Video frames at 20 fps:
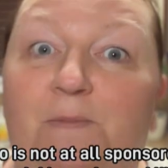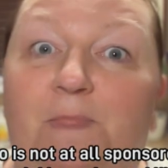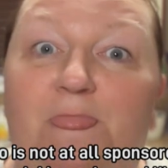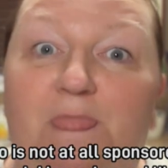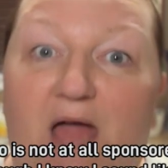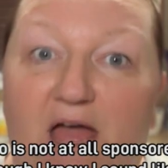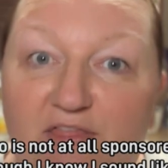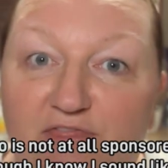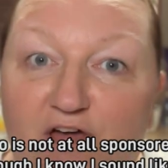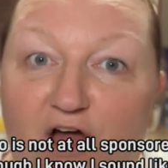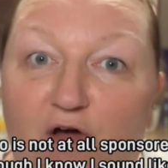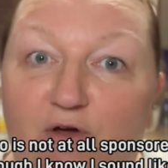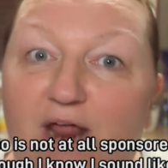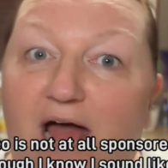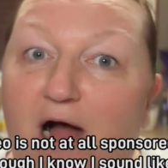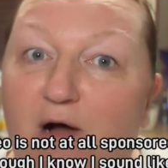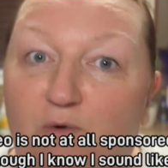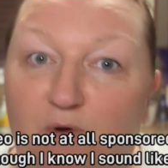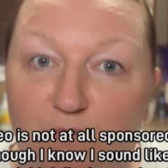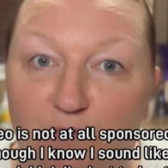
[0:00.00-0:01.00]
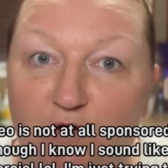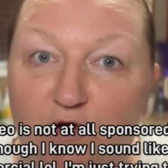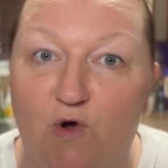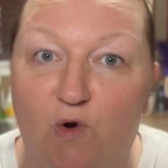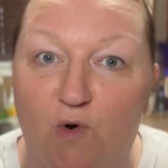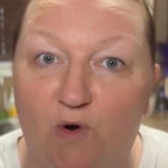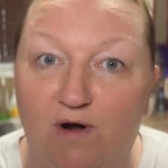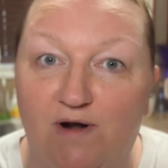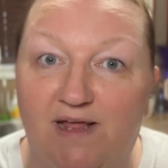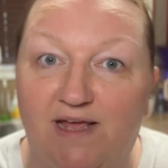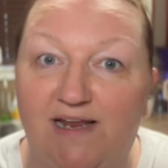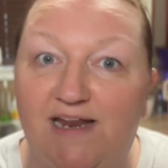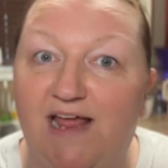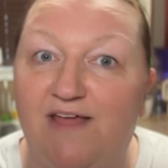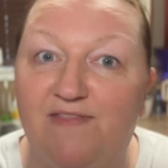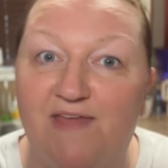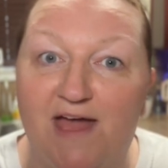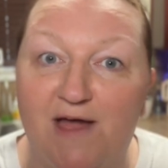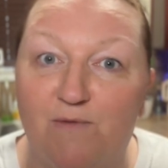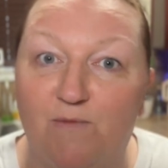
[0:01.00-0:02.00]
I thought I will record it, and
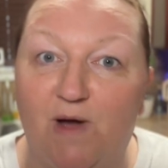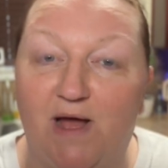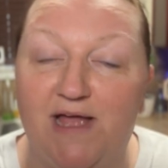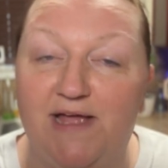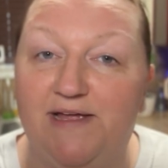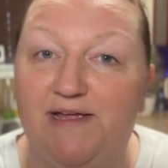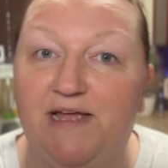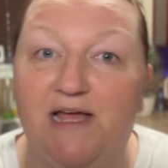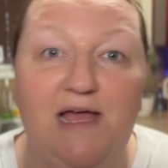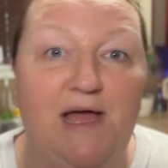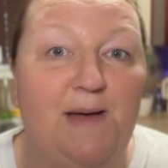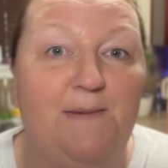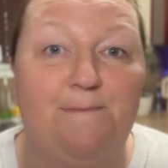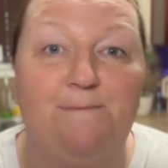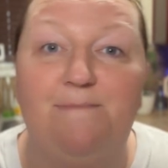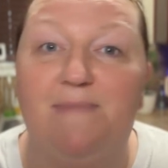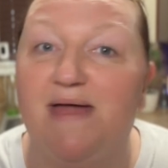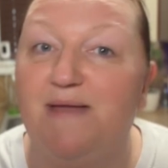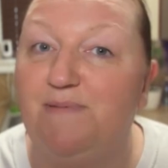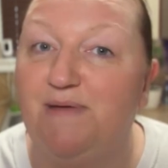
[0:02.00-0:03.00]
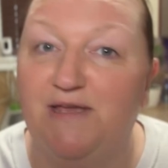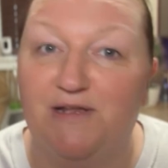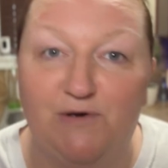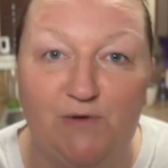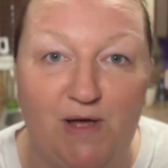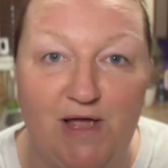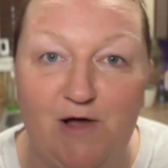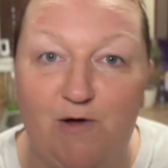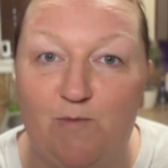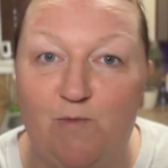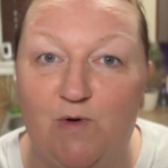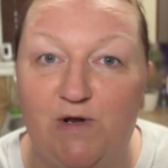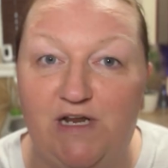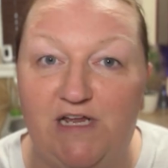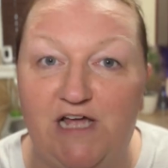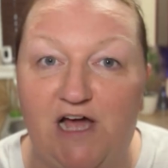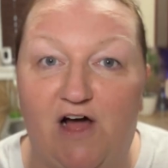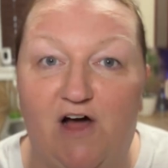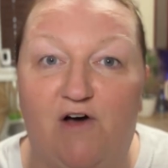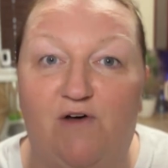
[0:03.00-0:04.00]
that way maybe it'll help one of
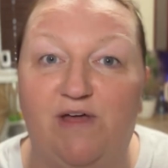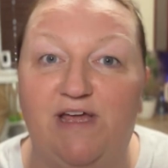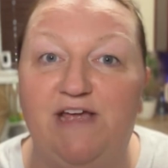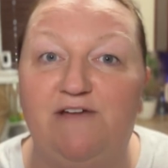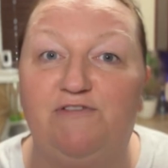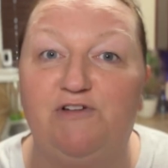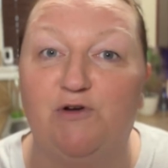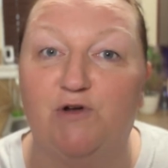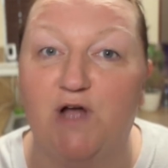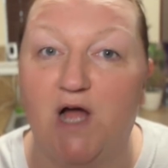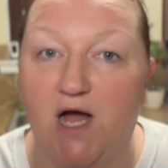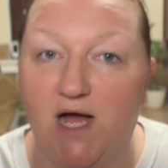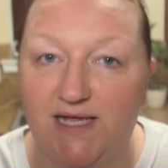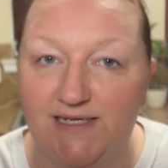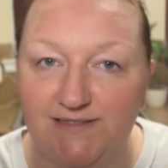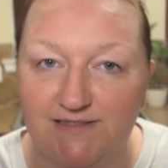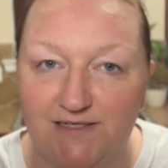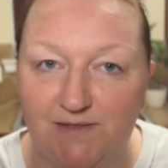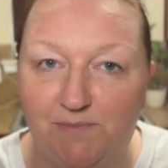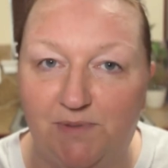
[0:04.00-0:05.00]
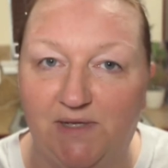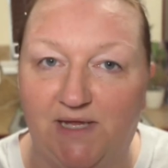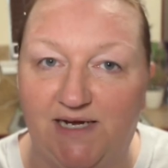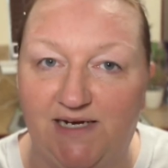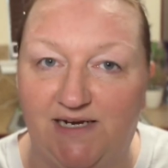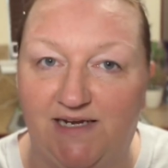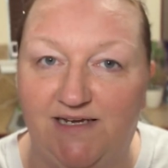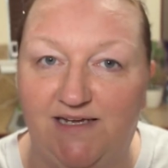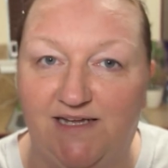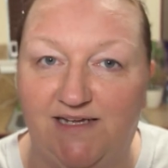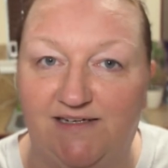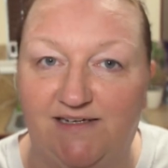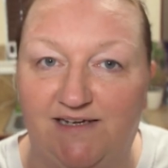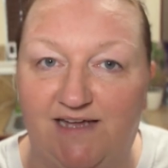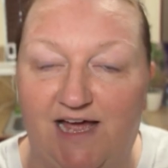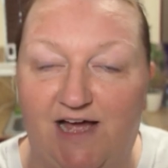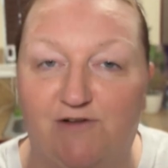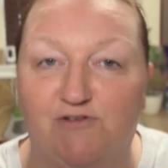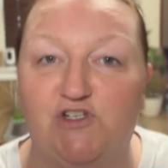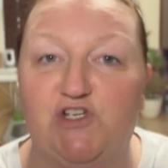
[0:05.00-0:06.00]
y'all if you're contemplating getting
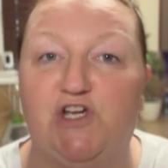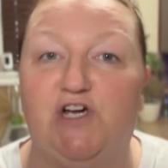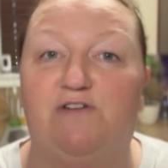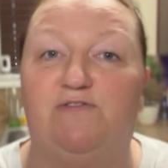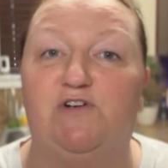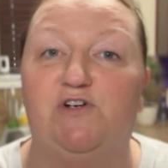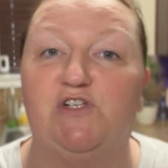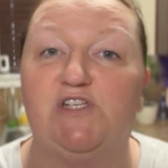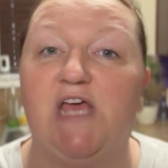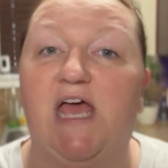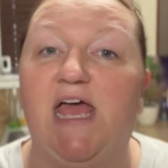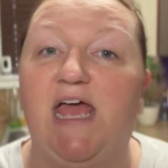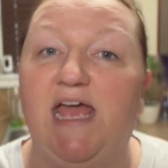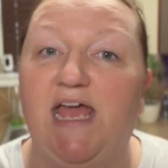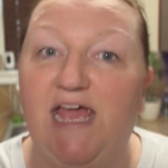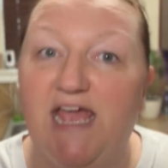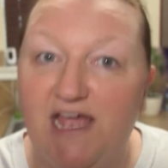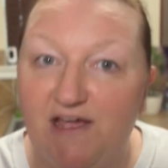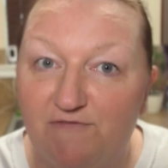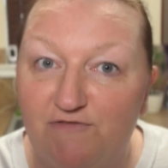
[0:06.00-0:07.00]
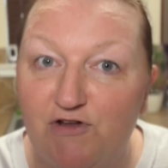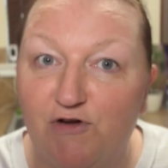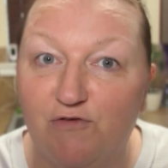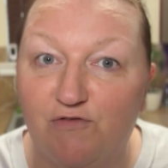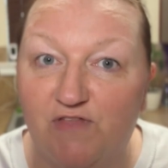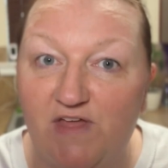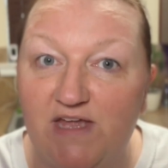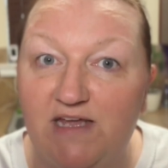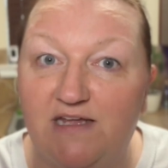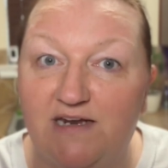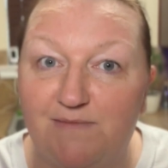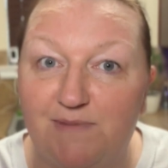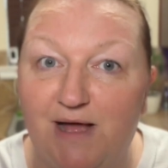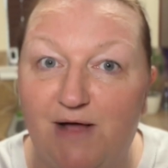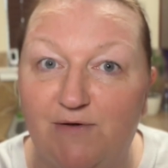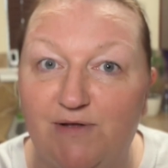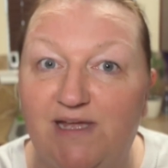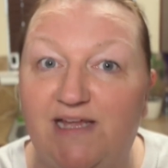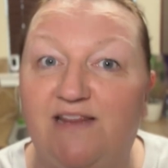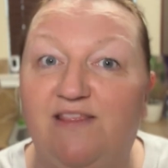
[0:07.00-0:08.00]
couch covers. If you're thinking
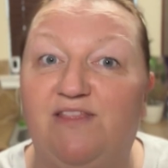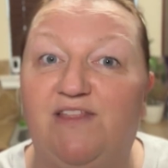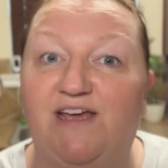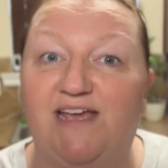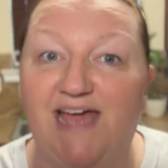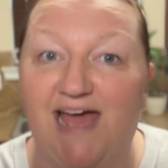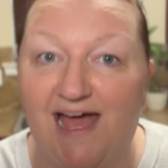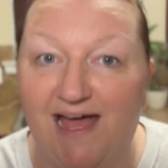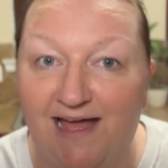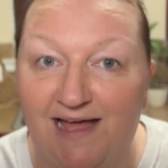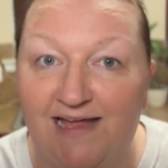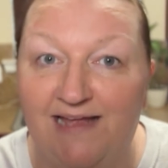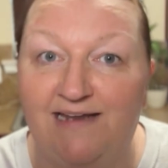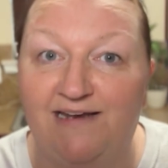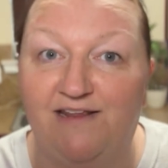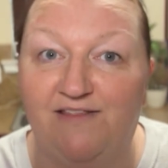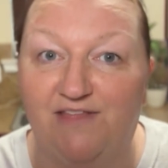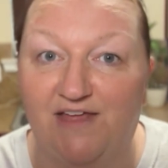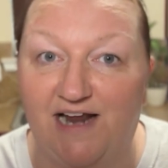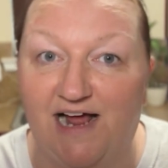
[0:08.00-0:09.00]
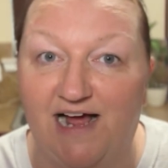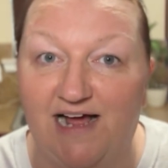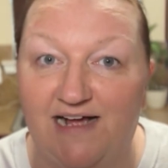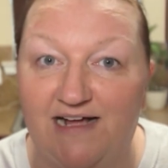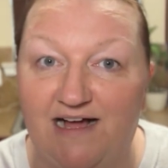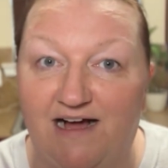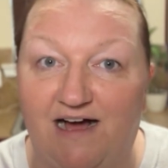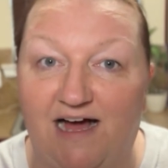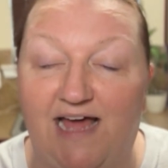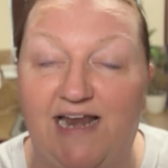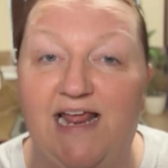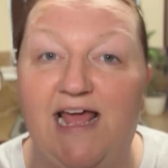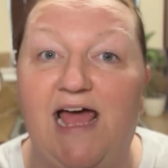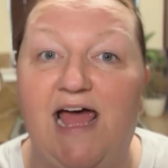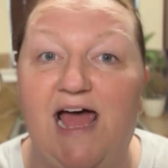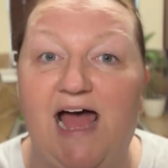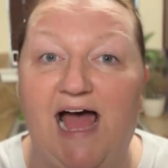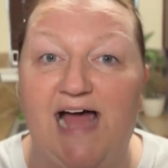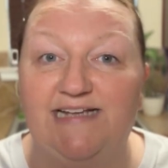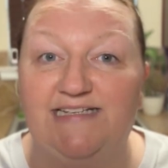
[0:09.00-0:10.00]
about getting the kind that I got,
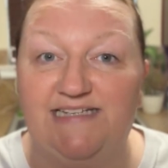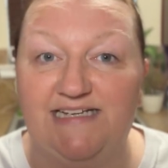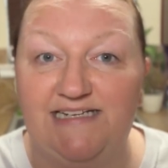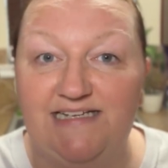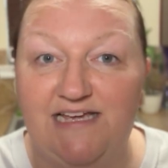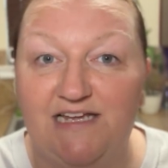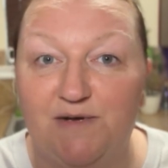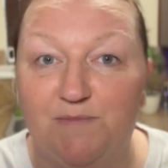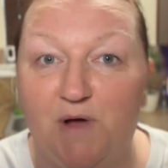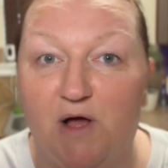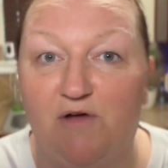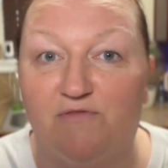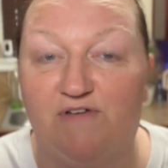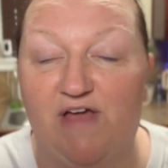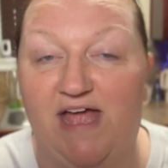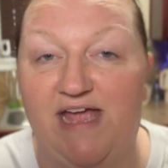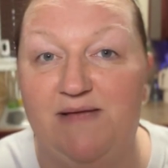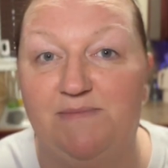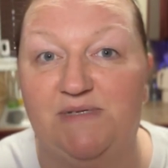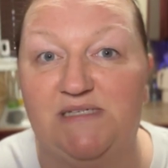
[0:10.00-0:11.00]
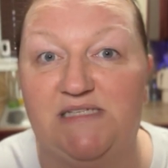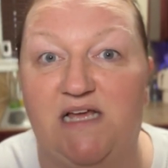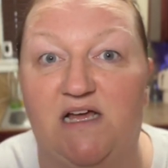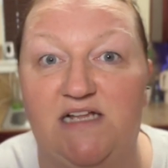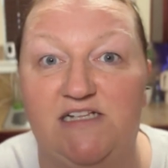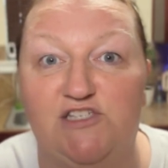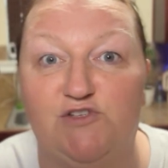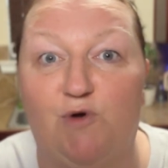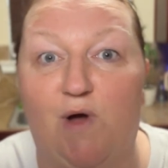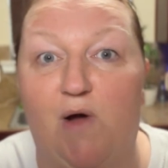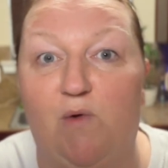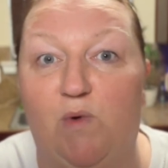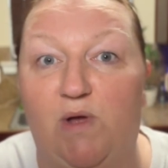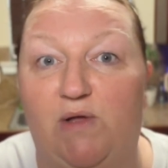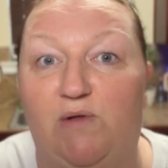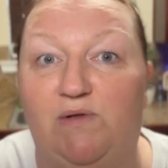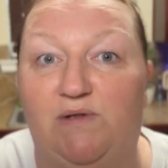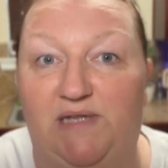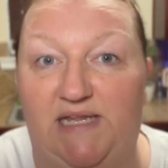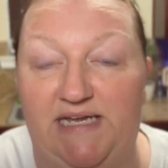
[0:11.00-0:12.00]
I did get them off of Amazon, so I
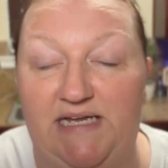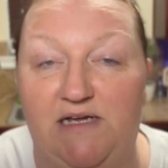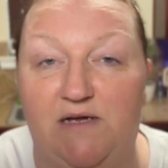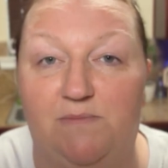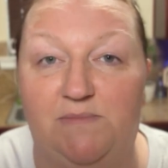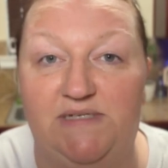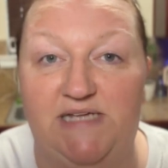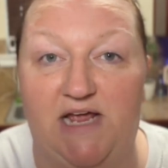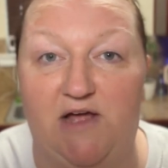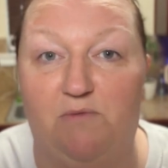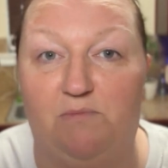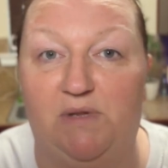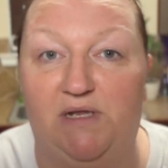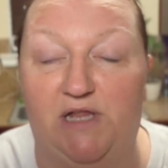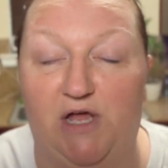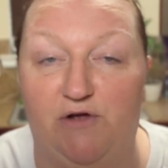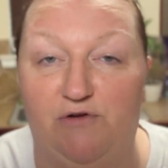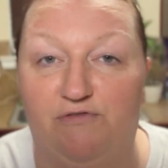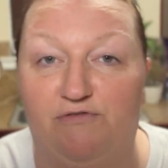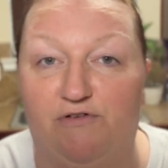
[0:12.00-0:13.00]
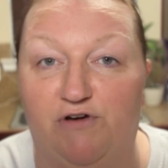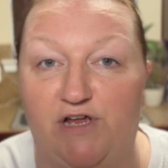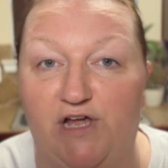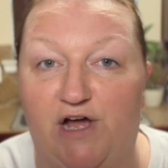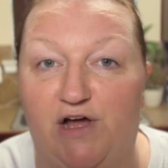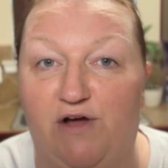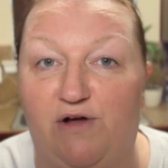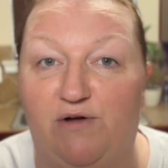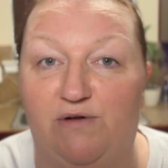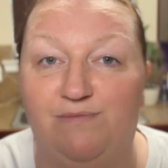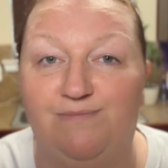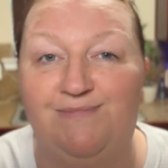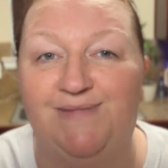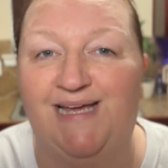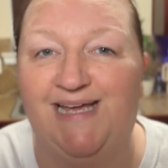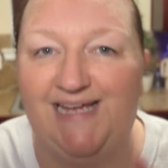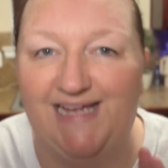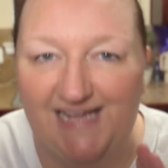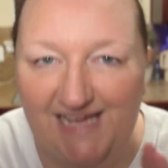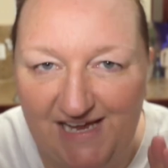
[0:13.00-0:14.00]
will link them down below for y'all
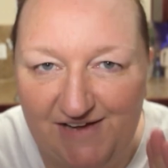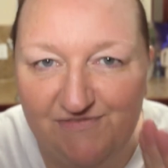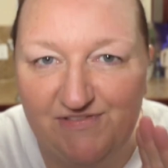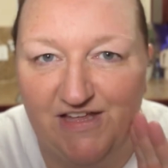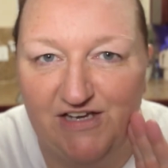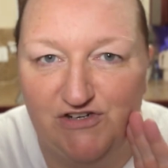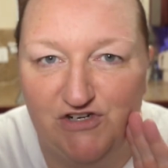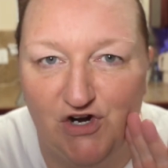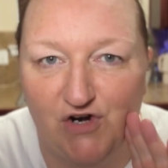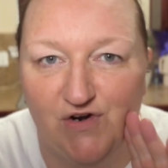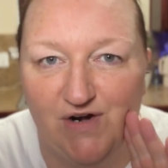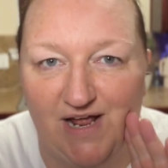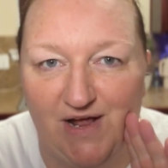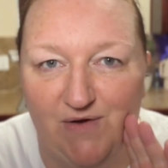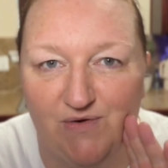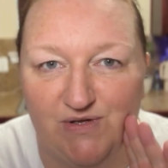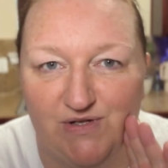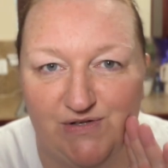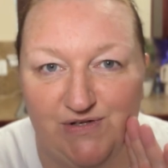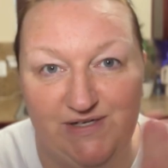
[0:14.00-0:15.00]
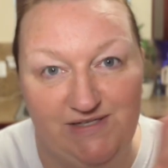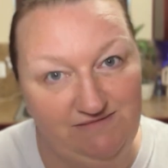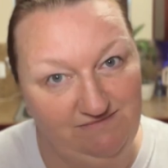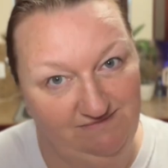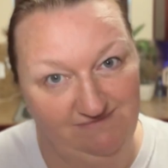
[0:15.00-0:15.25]
if they turn out good,